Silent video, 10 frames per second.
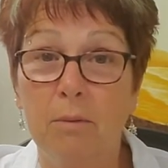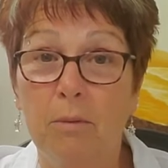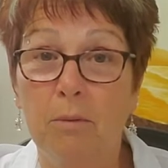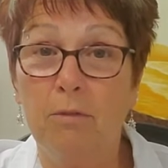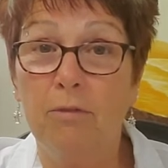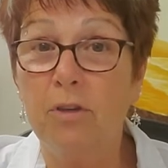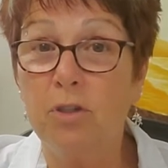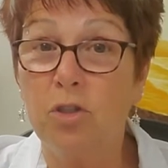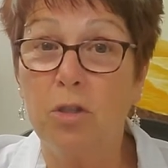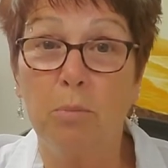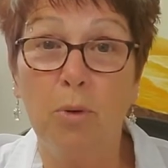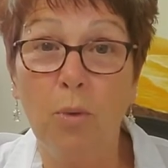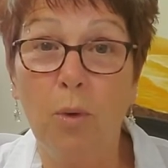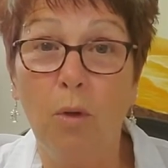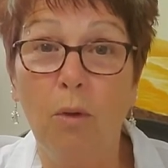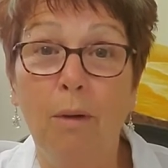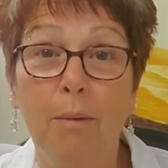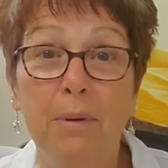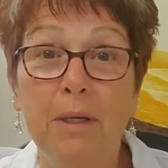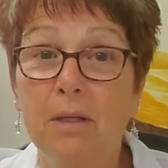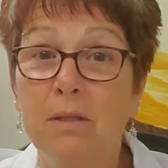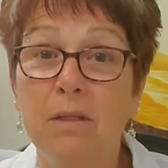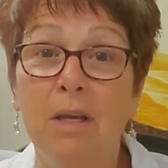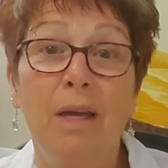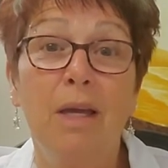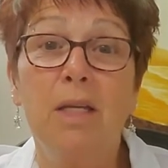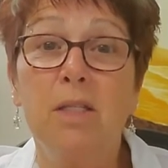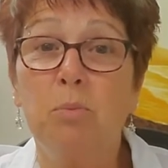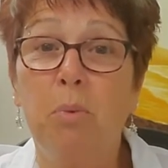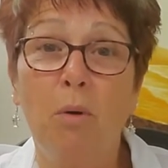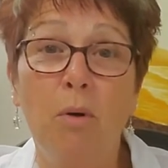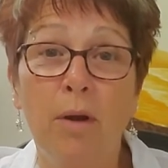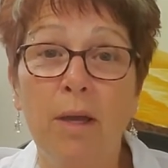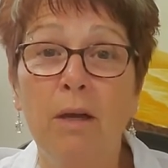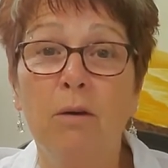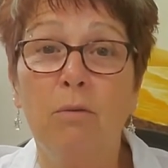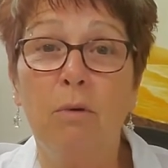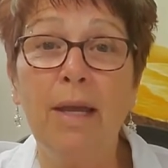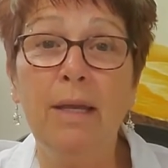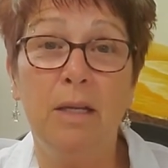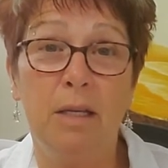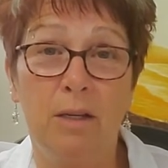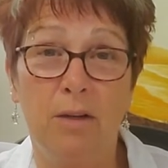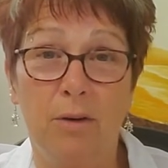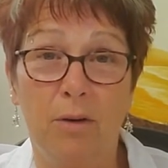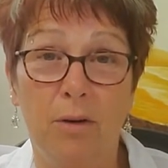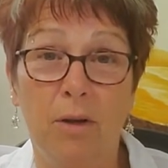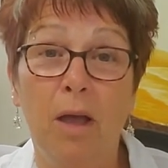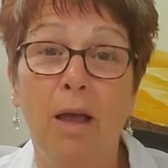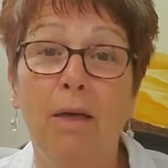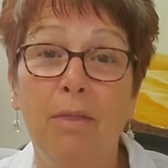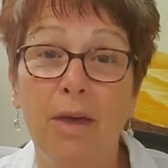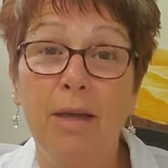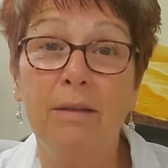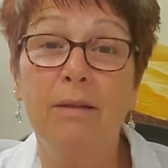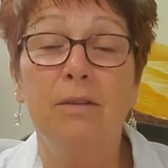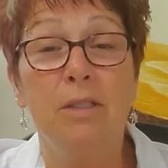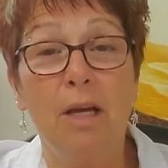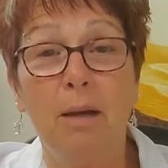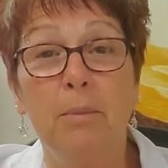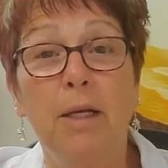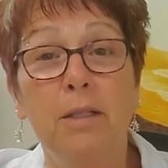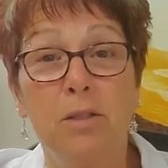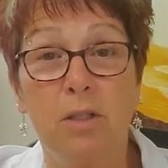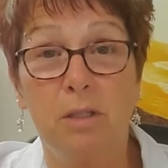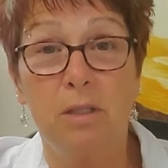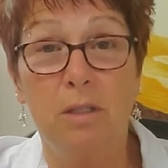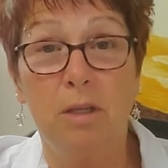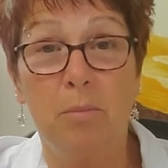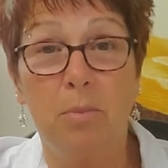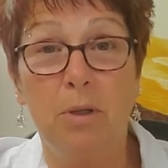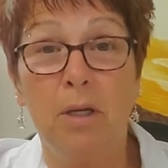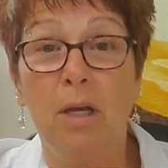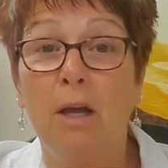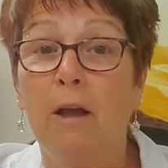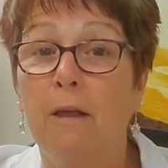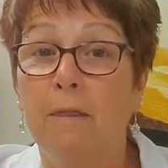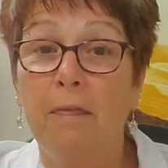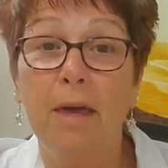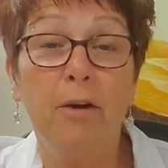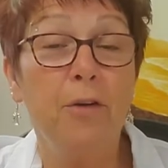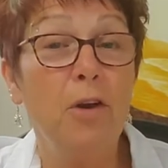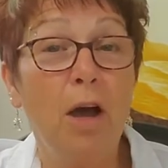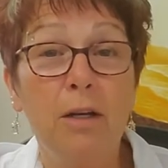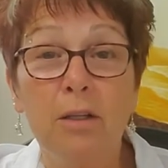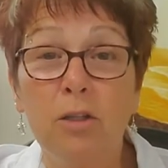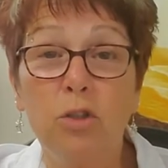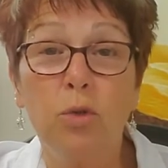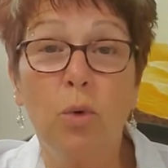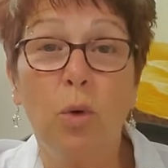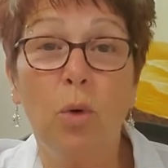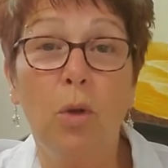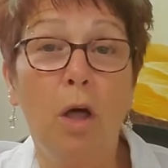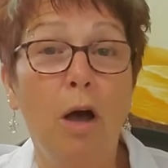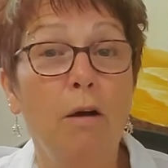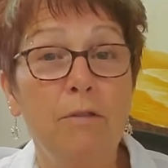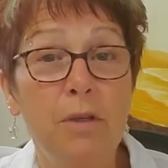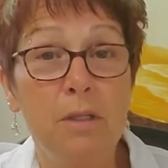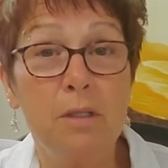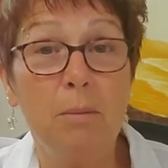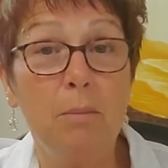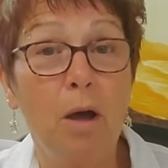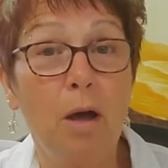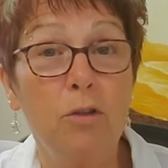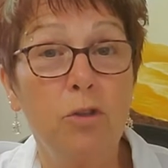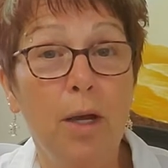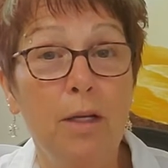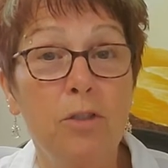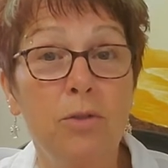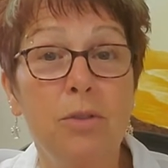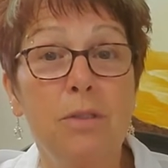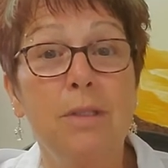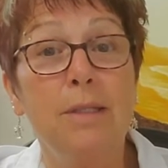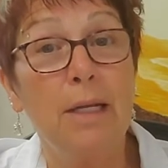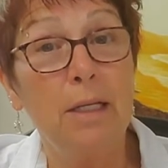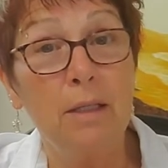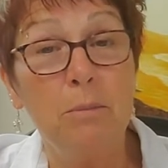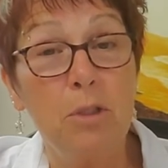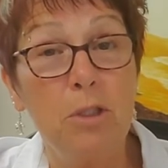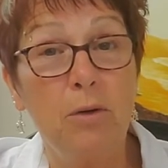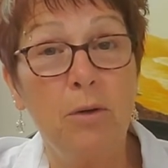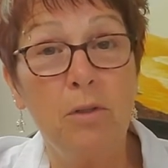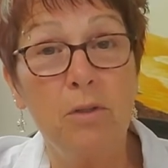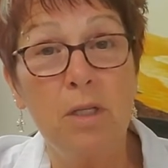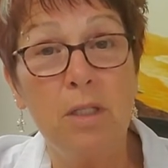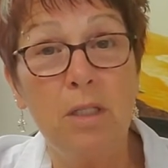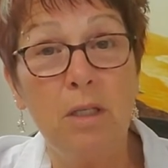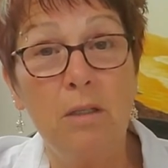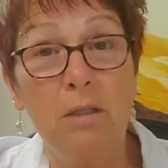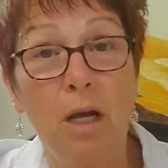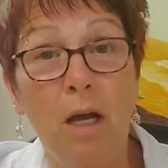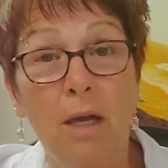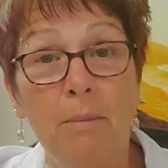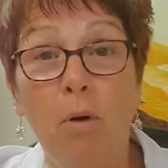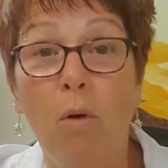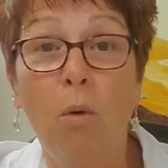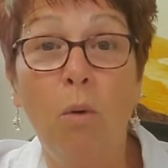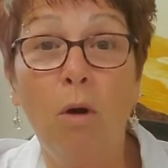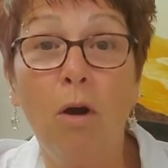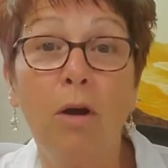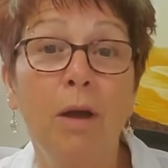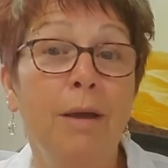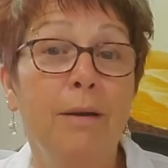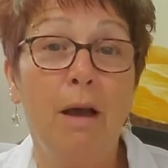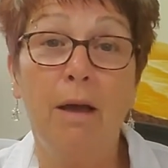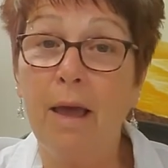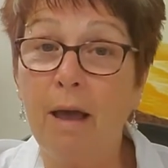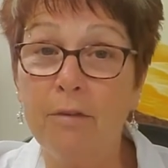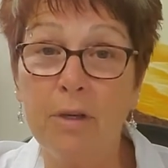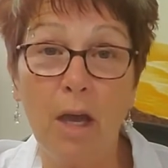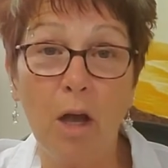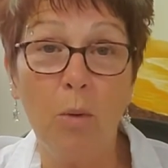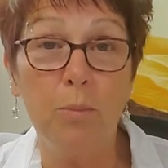finish the pool because it's pouring rain here, then the timeline is going to slip. They are not in control of these subcontractors getting the materials they need on time or not having help to